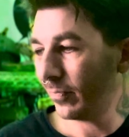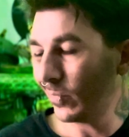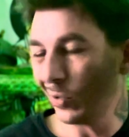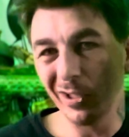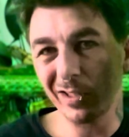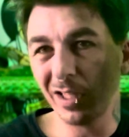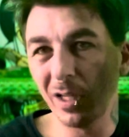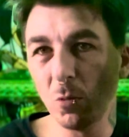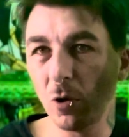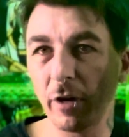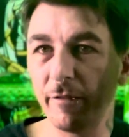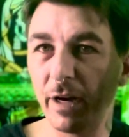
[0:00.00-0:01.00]
Look, they
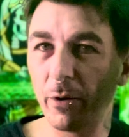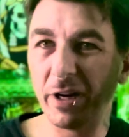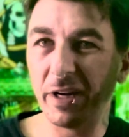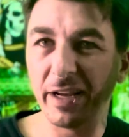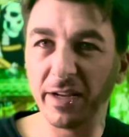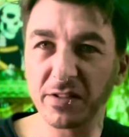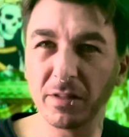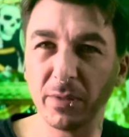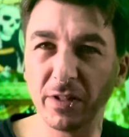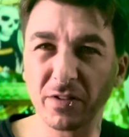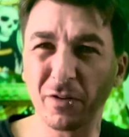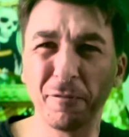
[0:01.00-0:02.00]
weren't very nice to me,
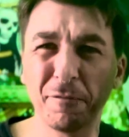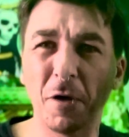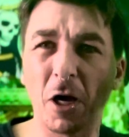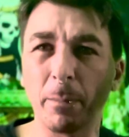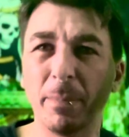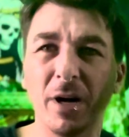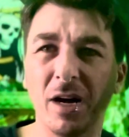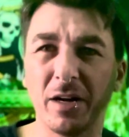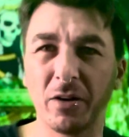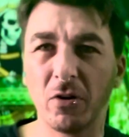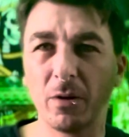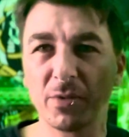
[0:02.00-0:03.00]
so fuck Pod
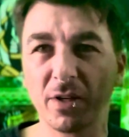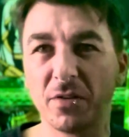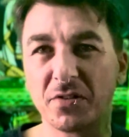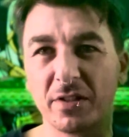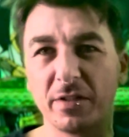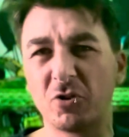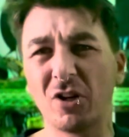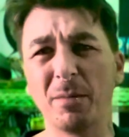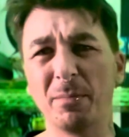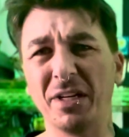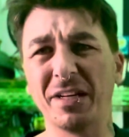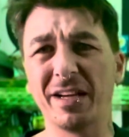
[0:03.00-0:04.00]
Arms. I was going to try to
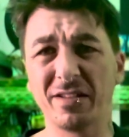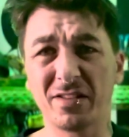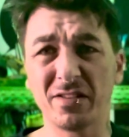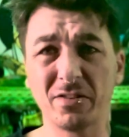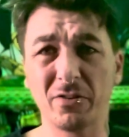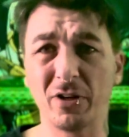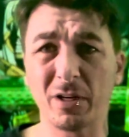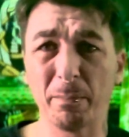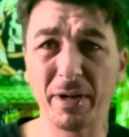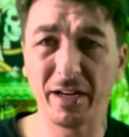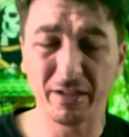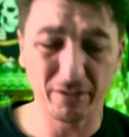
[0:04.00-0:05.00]
be nice because they're a
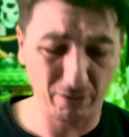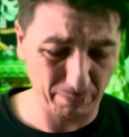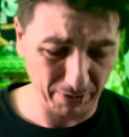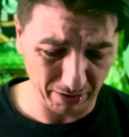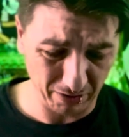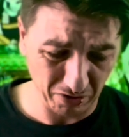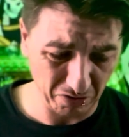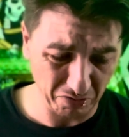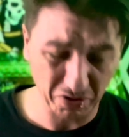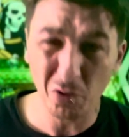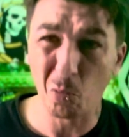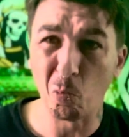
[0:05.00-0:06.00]
competitor, but dude,
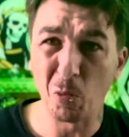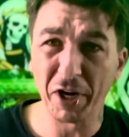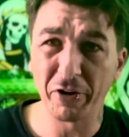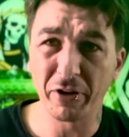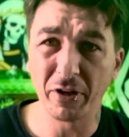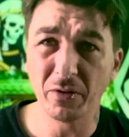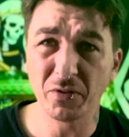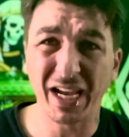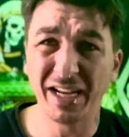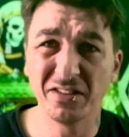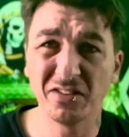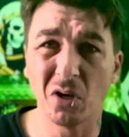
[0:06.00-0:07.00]
they're weirdos. I
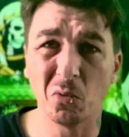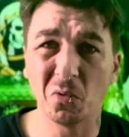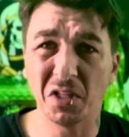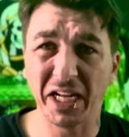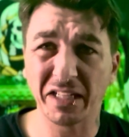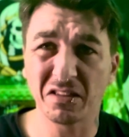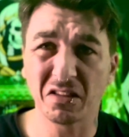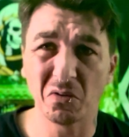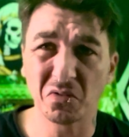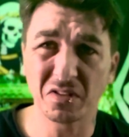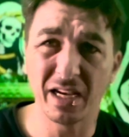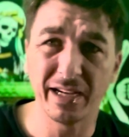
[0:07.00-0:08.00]
don't like those
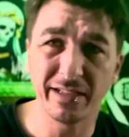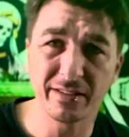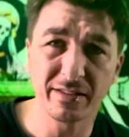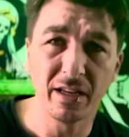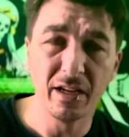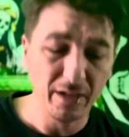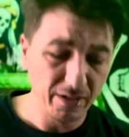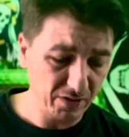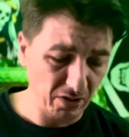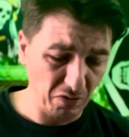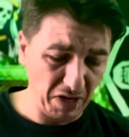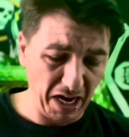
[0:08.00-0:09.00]
guys.
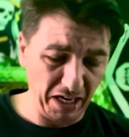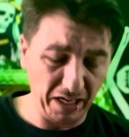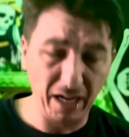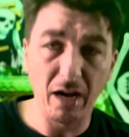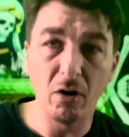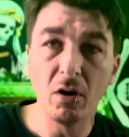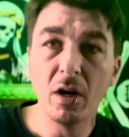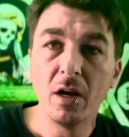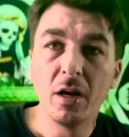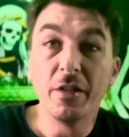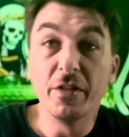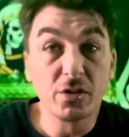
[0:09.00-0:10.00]
So anyhow,
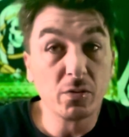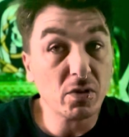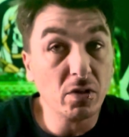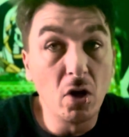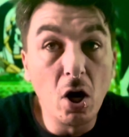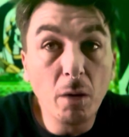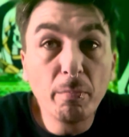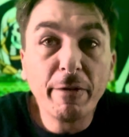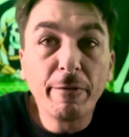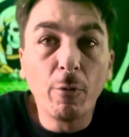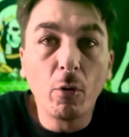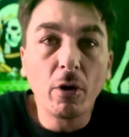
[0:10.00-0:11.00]
this was long
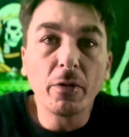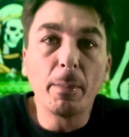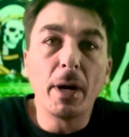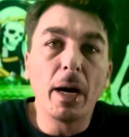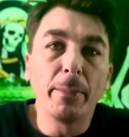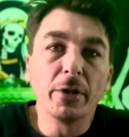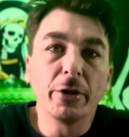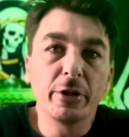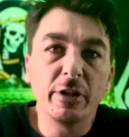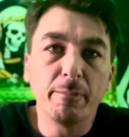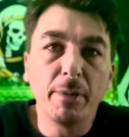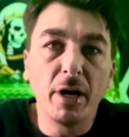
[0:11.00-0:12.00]
before the popularity
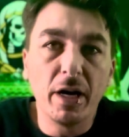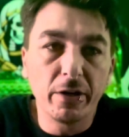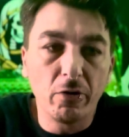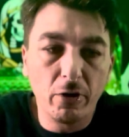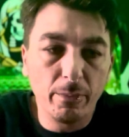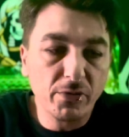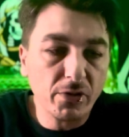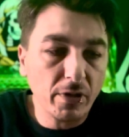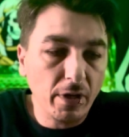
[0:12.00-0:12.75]
of Pod Arms.